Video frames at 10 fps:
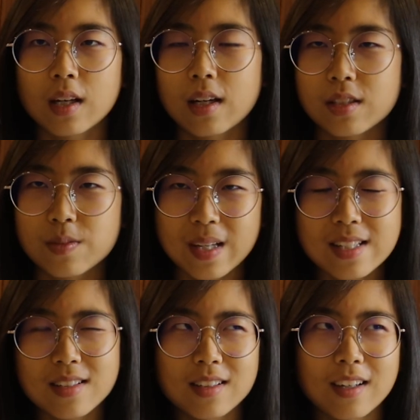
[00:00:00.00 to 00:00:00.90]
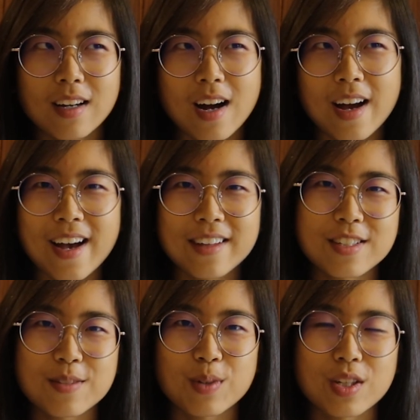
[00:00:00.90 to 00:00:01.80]
And basically, I had
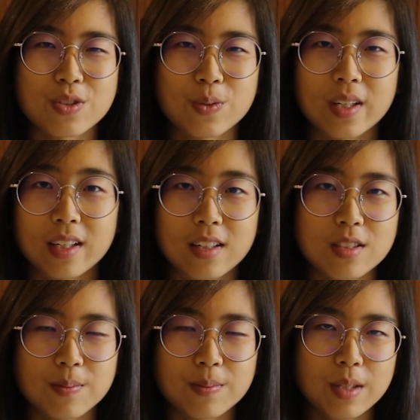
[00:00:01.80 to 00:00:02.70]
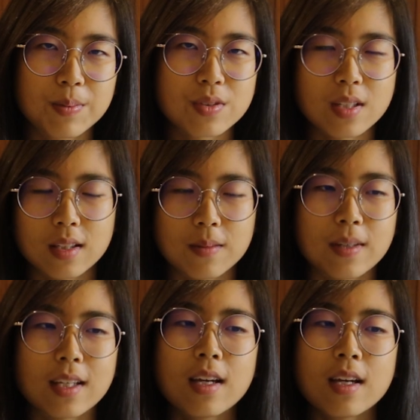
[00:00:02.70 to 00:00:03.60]
this impression, or I heard people telling
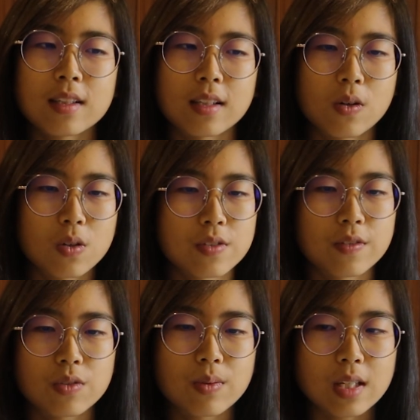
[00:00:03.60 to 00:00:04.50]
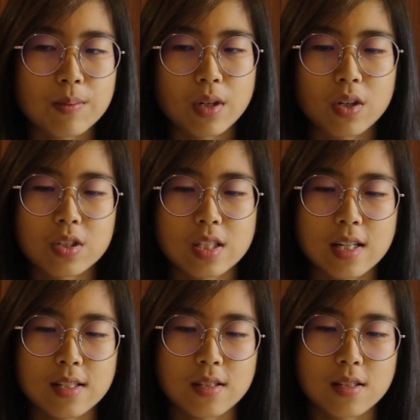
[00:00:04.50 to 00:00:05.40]
me, that Oxford really
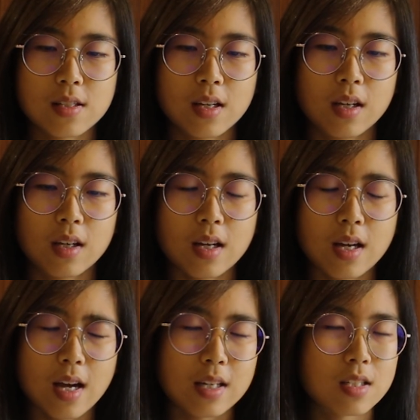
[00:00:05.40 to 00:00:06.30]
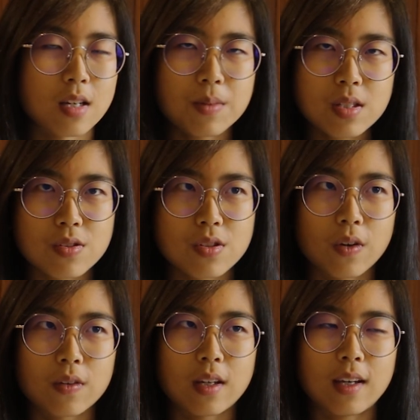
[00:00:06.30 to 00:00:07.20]
prioritizes academics,
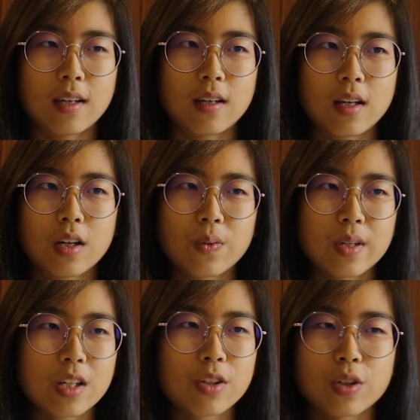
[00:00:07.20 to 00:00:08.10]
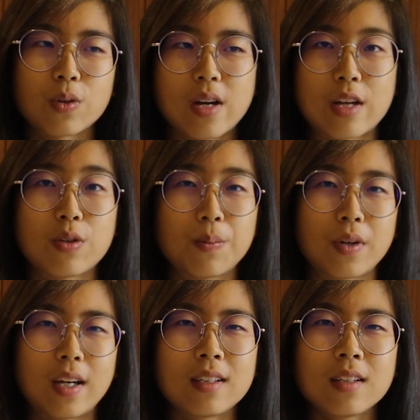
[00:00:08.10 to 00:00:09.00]
so they really look a lot at your
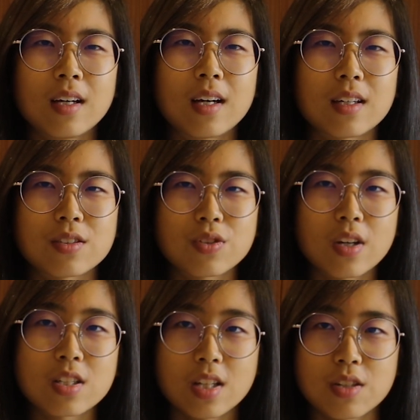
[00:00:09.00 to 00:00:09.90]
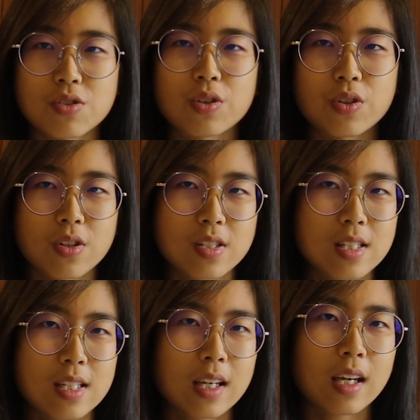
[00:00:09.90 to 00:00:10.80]
brain and your intellectual
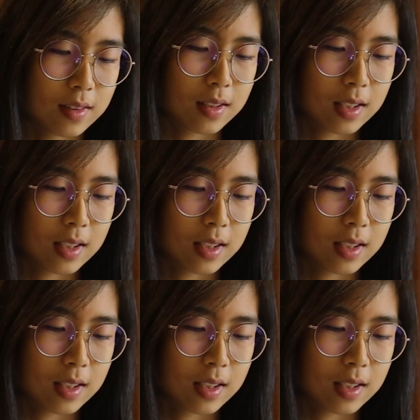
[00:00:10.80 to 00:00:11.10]
curiosity.